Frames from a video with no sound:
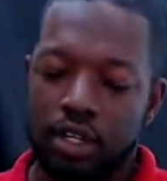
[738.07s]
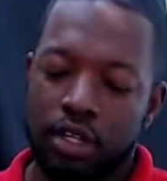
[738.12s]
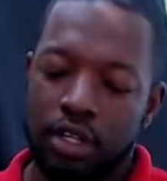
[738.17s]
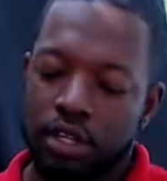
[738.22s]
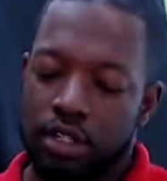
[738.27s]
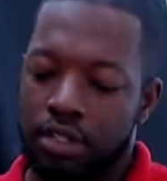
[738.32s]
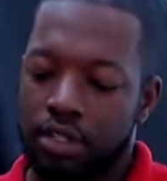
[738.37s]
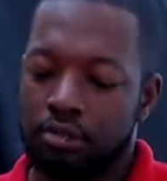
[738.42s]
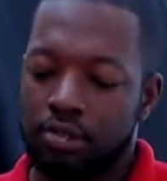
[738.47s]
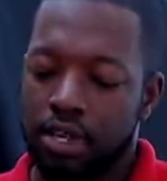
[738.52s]

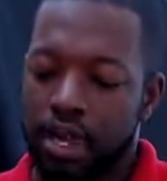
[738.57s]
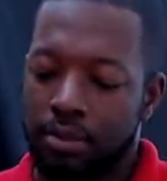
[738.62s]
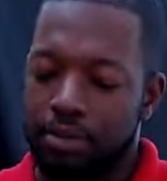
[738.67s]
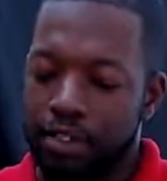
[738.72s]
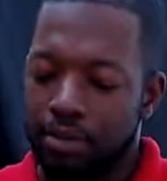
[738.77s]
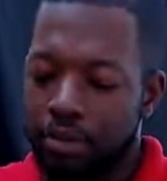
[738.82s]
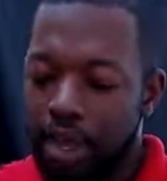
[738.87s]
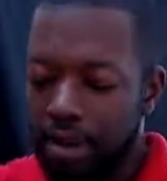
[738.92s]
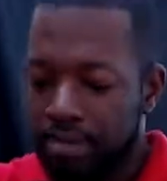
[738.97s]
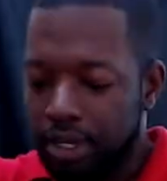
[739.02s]
Sometimes you
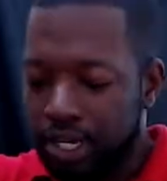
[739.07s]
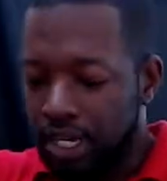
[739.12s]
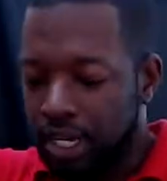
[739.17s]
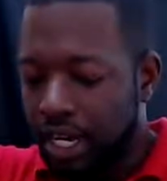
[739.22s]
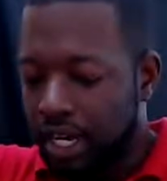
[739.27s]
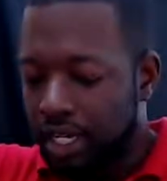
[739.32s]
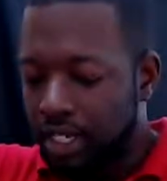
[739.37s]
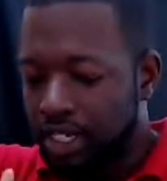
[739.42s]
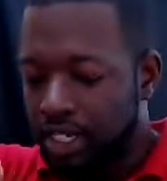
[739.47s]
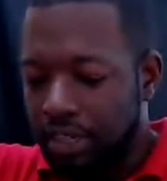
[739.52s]
might be
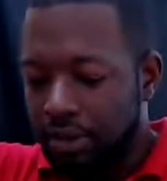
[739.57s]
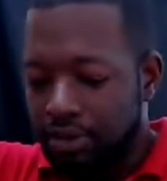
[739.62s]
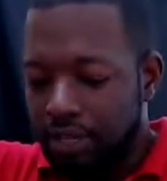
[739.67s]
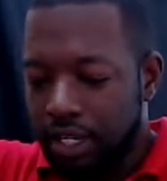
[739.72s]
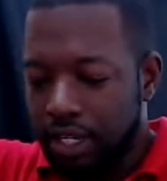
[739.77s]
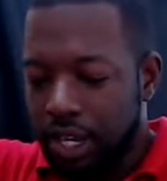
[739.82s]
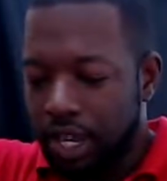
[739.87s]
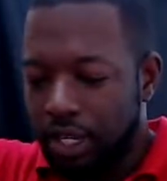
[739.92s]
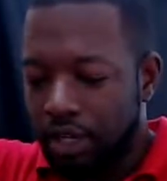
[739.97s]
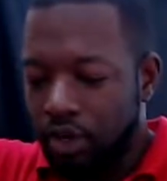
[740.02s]
cutting something
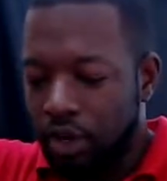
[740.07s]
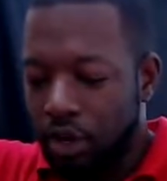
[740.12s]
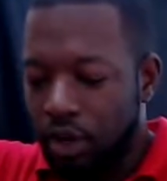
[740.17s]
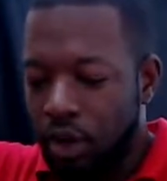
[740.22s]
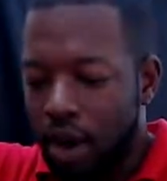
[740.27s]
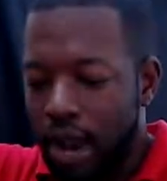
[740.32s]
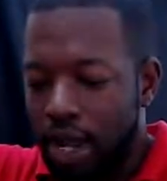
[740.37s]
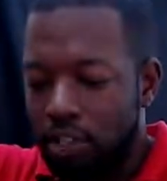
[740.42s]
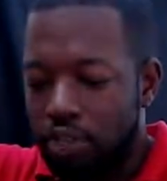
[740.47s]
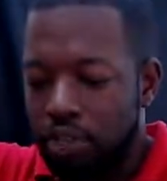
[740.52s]
that
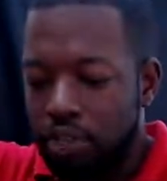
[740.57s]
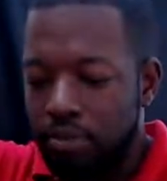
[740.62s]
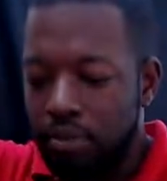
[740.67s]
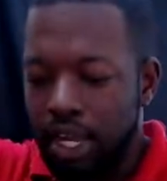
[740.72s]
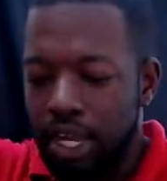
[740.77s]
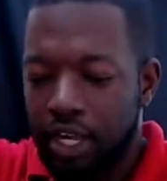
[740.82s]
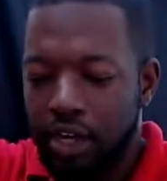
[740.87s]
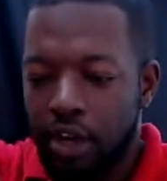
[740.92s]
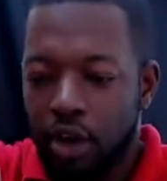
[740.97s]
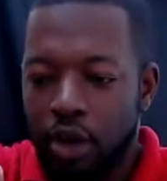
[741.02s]
requires you to
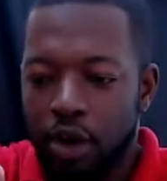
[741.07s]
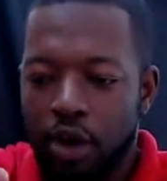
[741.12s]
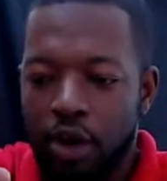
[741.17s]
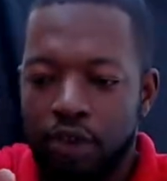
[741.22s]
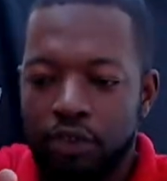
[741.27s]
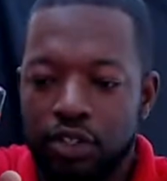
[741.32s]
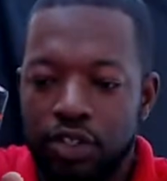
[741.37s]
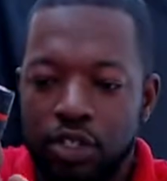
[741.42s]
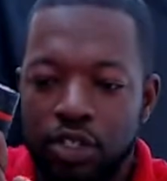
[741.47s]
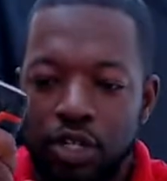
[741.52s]
make
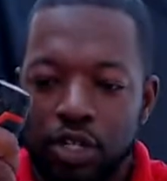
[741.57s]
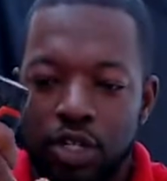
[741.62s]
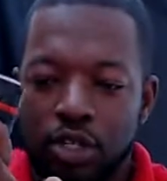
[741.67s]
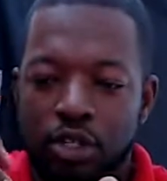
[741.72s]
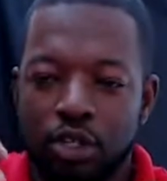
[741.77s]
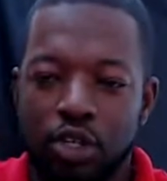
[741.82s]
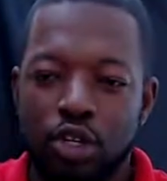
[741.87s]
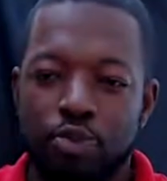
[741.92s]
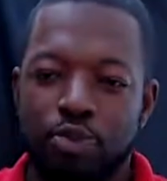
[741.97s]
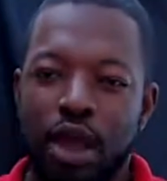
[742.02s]
curves. So
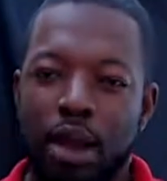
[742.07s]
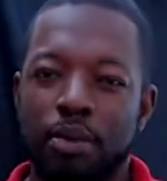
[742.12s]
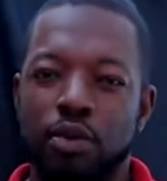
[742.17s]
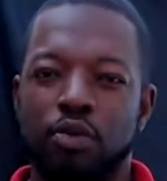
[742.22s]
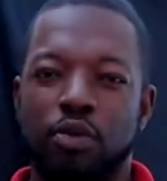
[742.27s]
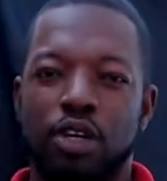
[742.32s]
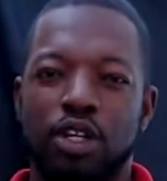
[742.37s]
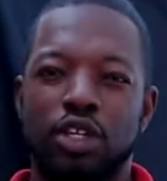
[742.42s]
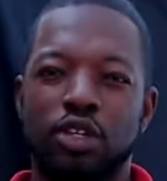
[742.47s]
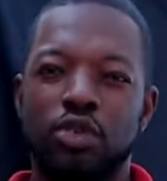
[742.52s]
you probably
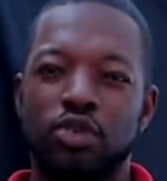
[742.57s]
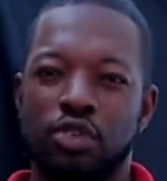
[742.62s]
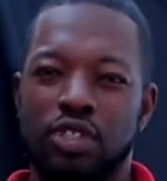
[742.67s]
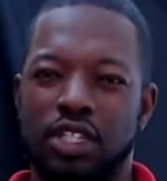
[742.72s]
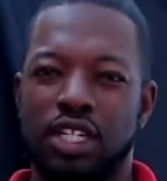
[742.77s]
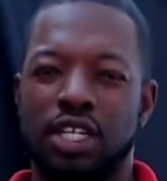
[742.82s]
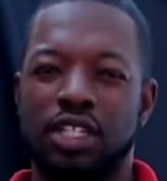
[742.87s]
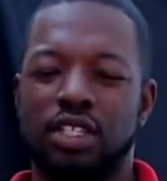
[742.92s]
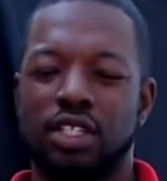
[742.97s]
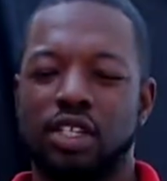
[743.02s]
want to use
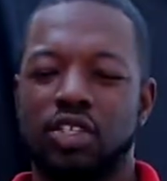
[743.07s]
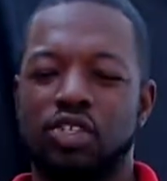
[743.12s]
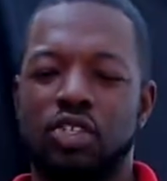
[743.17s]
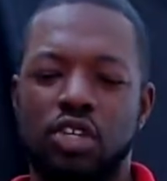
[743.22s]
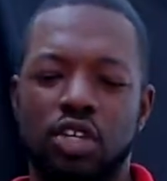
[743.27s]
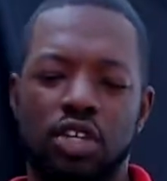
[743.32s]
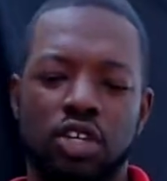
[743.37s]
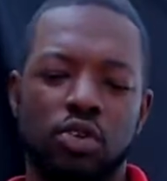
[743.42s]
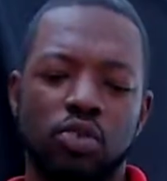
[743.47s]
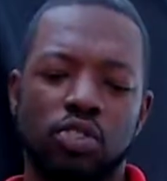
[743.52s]
this, because you
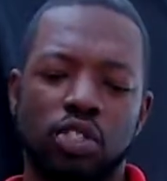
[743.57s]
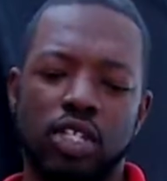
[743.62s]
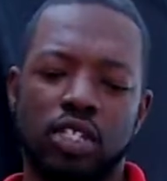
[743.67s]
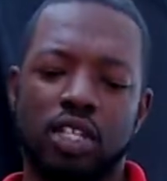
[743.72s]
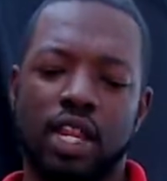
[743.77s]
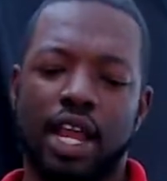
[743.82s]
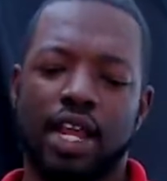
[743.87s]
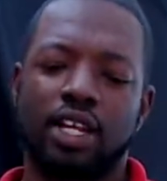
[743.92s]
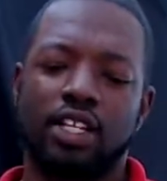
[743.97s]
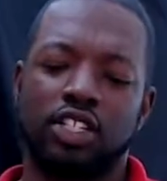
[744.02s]
could use this
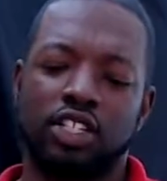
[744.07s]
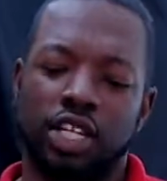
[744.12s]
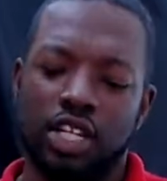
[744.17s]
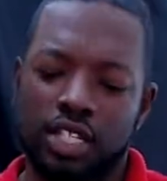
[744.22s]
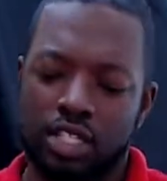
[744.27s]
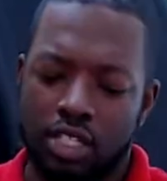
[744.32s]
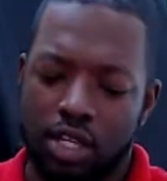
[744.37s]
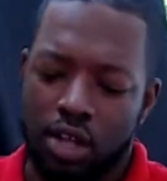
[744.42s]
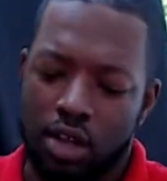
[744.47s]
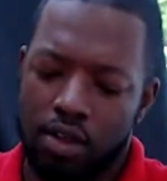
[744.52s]
like a
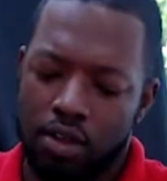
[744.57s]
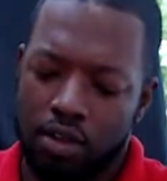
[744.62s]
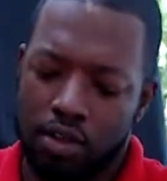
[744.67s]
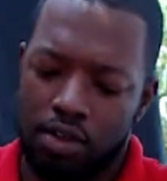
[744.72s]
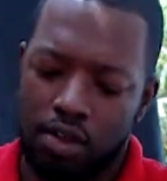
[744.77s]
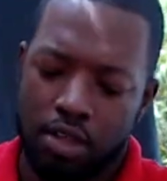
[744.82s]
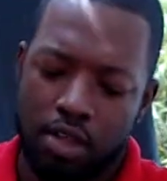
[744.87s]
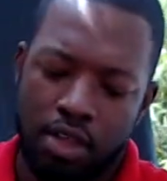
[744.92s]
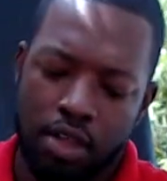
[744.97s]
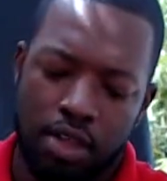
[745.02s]
jigsaw.
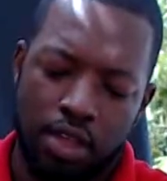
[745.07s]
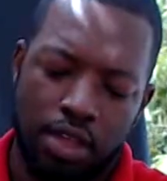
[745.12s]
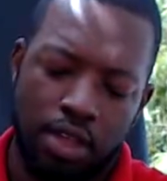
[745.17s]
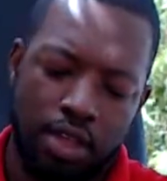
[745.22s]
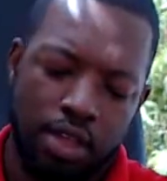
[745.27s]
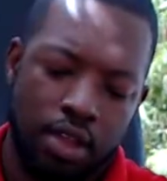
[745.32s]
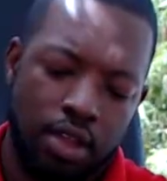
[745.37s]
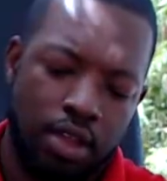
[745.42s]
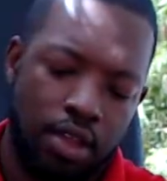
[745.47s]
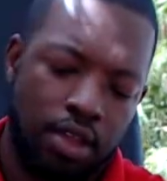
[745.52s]

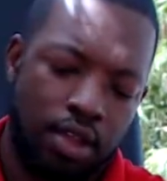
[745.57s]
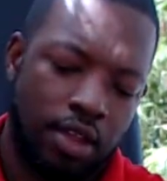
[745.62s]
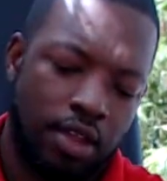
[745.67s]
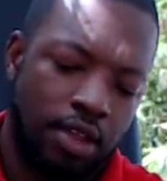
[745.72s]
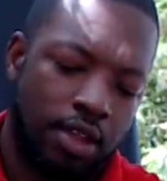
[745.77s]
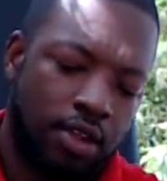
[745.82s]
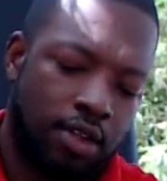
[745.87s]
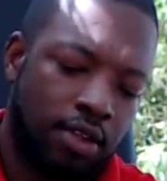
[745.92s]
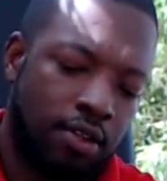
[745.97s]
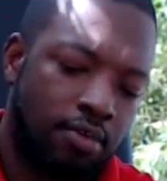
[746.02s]

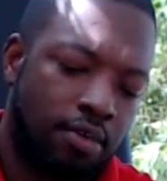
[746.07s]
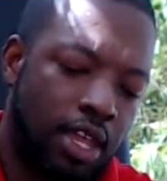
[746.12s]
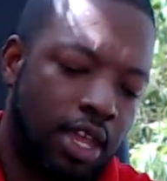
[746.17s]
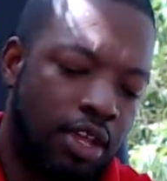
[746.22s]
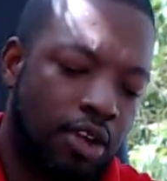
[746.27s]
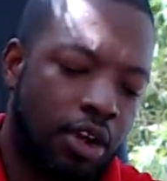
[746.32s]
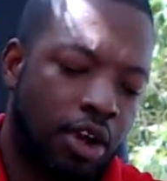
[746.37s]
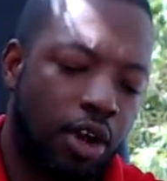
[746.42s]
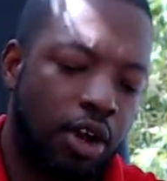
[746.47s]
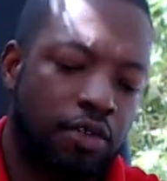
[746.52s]
Make
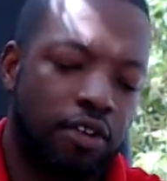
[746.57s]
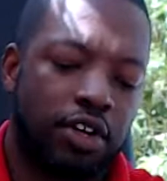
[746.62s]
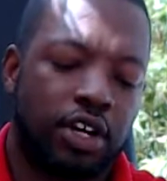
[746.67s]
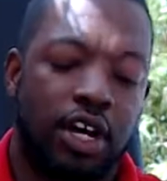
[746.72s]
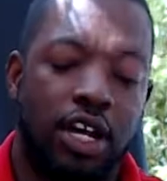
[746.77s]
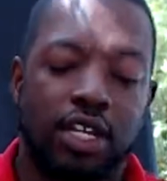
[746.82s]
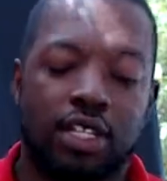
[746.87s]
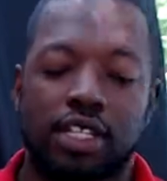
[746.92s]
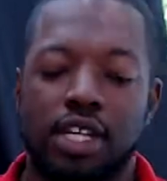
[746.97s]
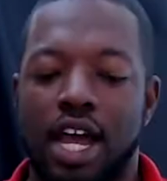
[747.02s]
curve
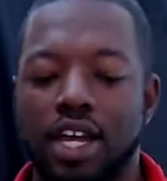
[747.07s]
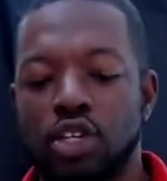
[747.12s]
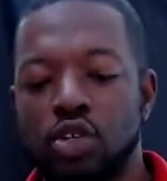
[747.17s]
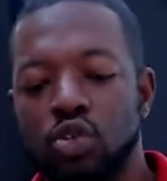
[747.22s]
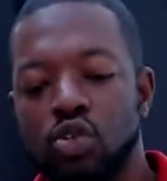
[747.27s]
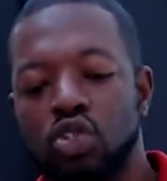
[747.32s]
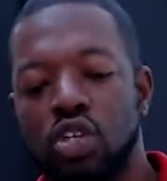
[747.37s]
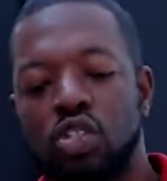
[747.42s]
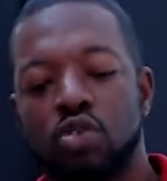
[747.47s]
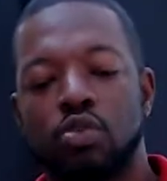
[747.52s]
cuts. I use
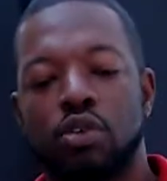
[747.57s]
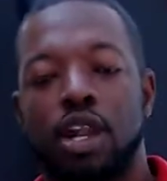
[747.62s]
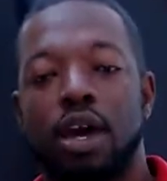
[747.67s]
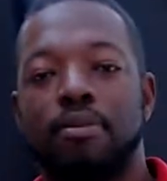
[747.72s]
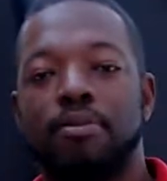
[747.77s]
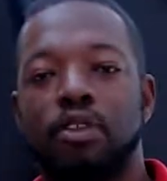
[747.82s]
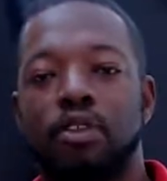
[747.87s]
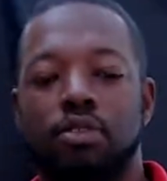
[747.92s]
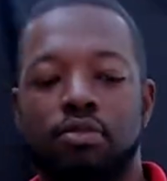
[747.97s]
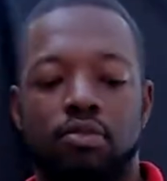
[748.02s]
this when I'm
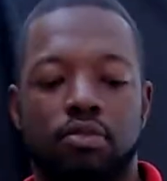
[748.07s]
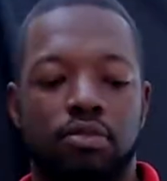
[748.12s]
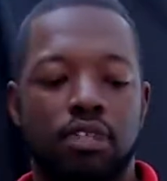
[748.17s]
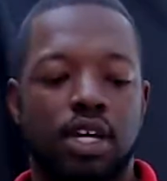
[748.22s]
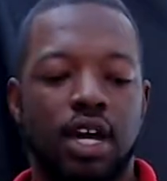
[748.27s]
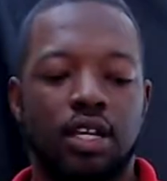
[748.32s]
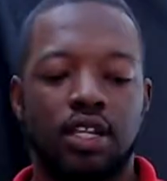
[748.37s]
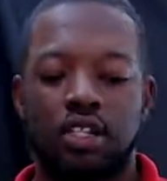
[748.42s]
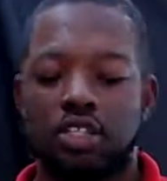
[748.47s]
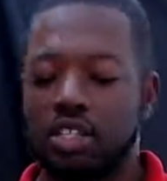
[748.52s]

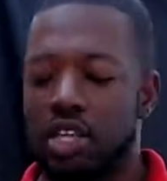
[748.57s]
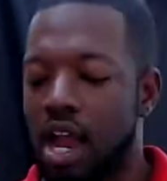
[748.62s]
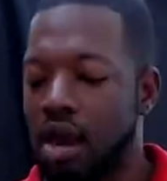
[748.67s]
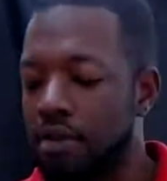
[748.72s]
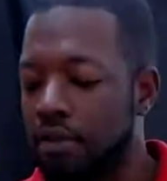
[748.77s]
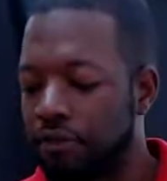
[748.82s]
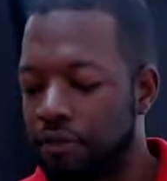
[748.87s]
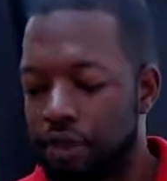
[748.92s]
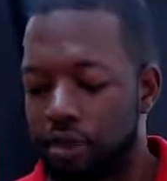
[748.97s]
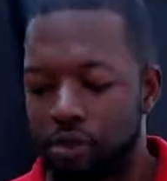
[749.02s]
cutting
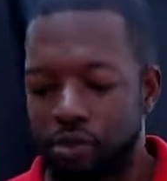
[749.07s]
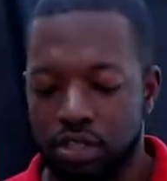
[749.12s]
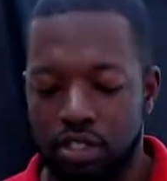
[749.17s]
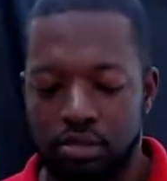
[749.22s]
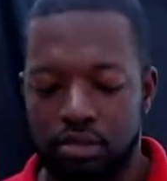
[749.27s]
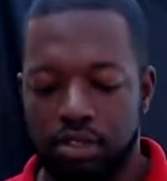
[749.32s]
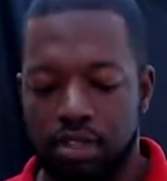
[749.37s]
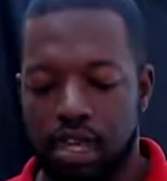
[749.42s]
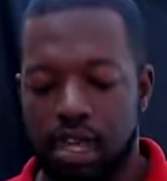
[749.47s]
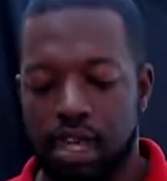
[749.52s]
styrofoam
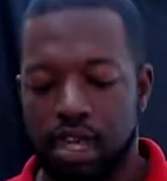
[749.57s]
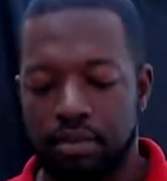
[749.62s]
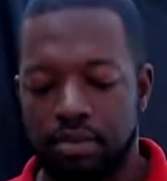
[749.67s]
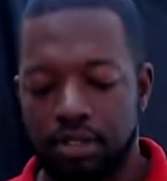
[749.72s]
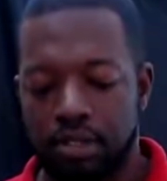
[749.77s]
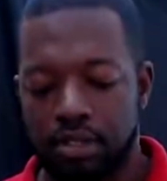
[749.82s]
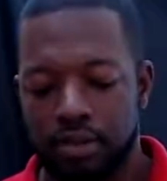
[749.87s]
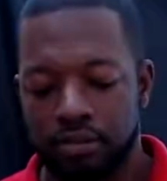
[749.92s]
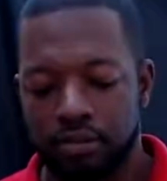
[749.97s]
sometimes.